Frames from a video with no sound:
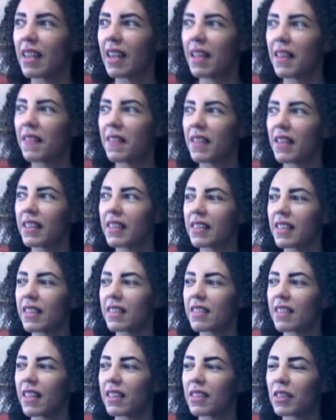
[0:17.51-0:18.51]
I think
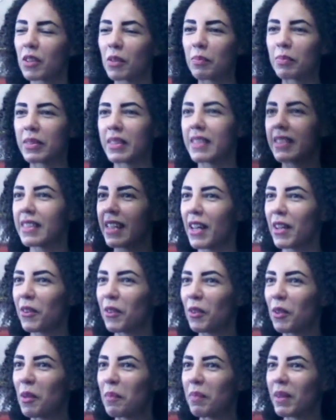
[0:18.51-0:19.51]
that's not the complete
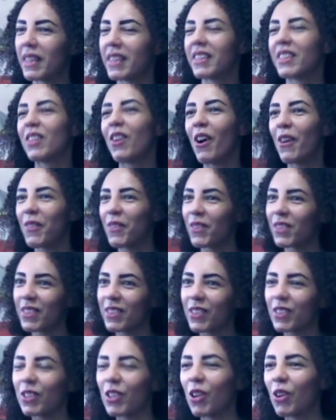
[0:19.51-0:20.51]
title, but the author
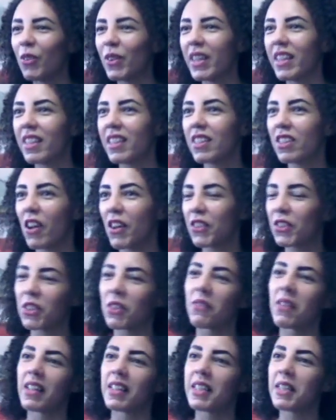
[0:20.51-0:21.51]
is Chloe
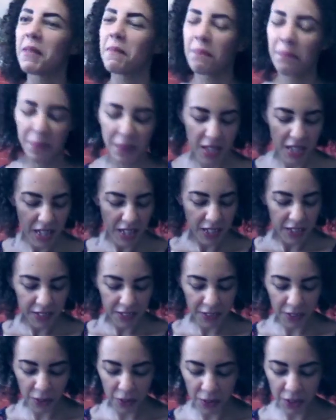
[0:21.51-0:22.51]
Coscarelli.
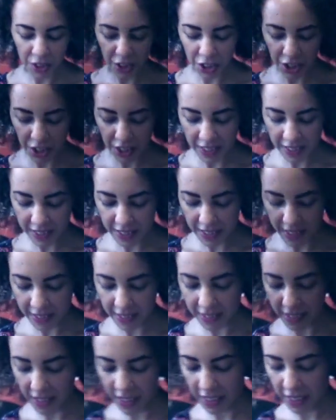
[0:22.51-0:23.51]
So she's
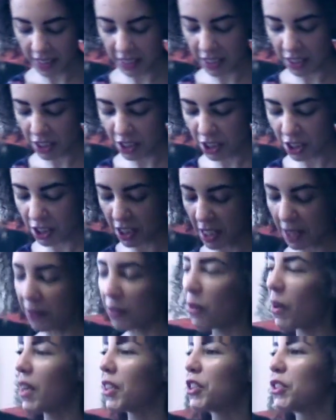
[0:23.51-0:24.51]
this chef
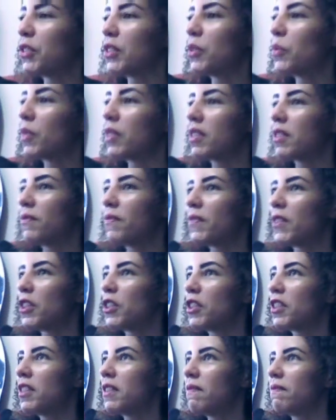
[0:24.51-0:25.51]
who actually was the
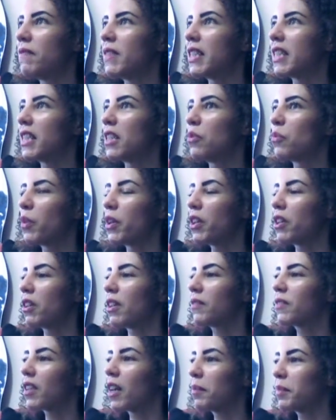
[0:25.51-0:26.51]
first vegan winner
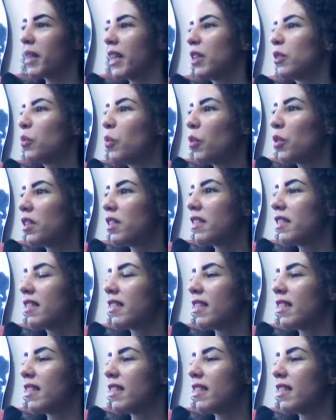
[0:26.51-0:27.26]
of Cupcake Wars.